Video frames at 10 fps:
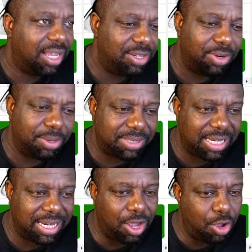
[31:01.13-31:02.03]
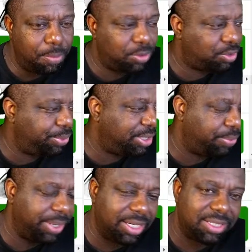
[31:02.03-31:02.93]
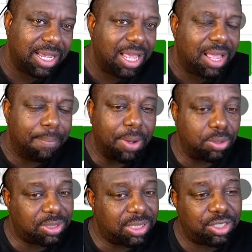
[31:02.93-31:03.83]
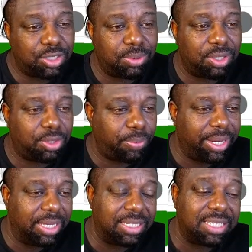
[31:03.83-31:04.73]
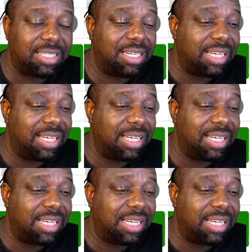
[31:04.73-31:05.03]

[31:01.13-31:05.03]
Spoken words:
you know what I'm saying? Almost three threes. Boston shoot the threes. It's